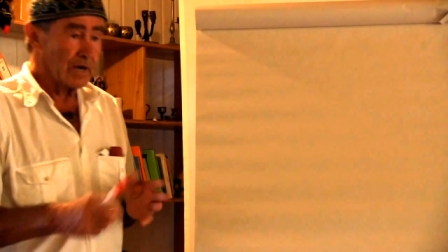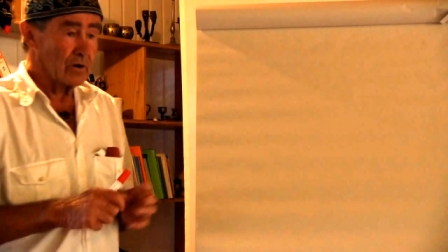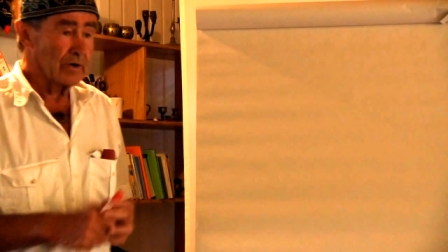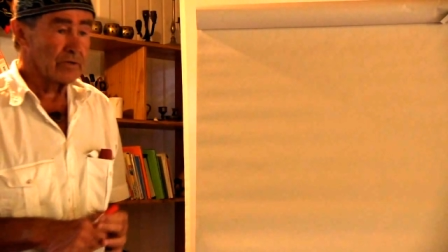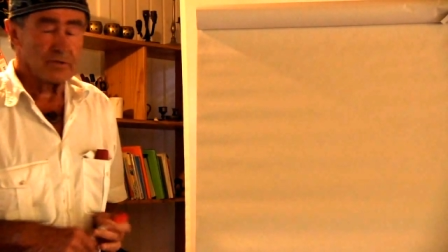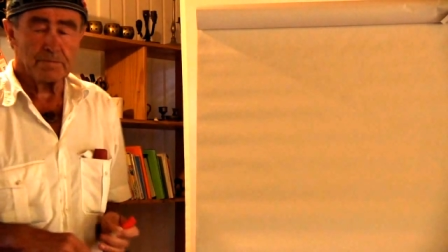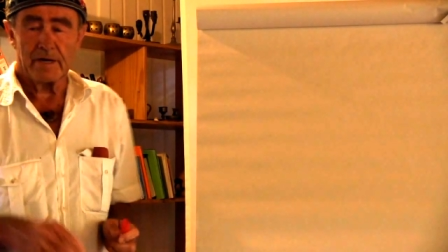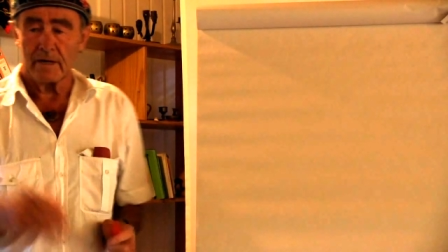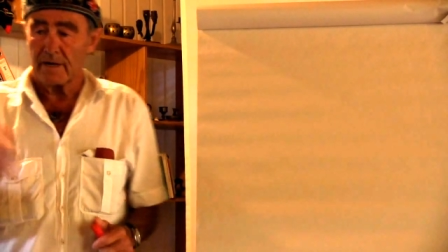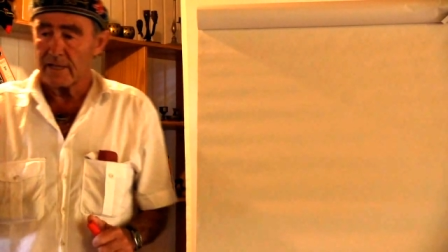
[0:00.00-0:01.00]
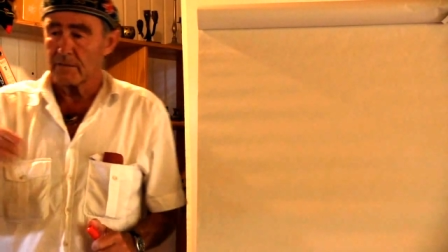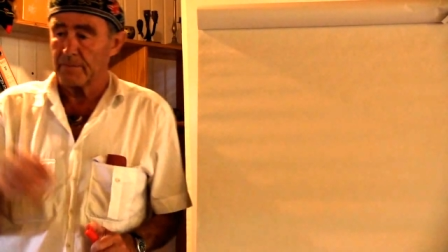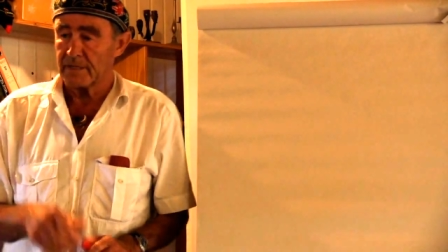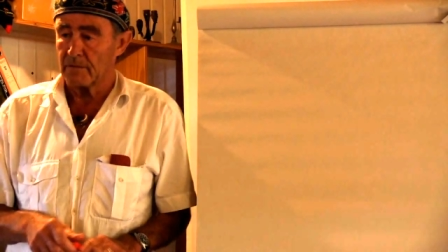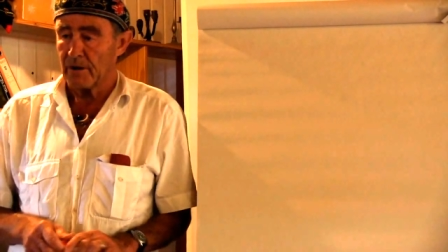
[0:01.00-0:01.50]
we are going to speak a little
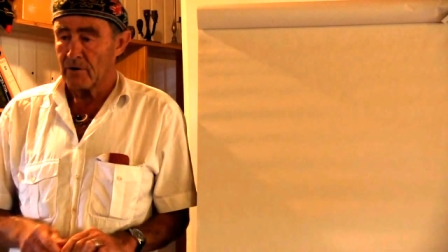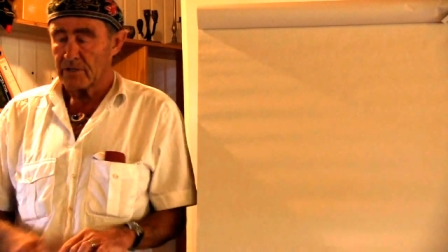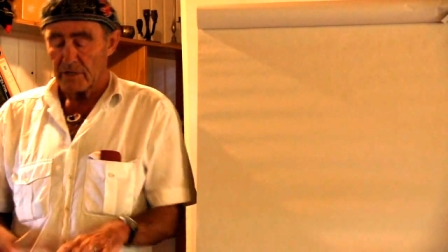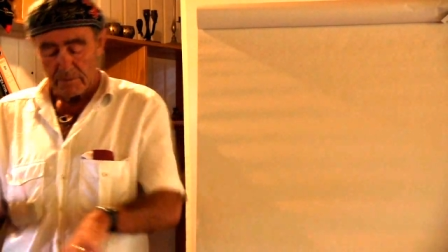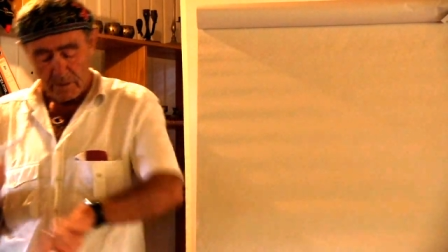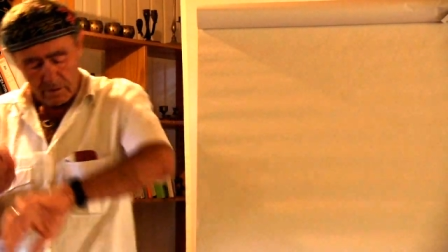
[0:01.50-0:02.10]
bit about it,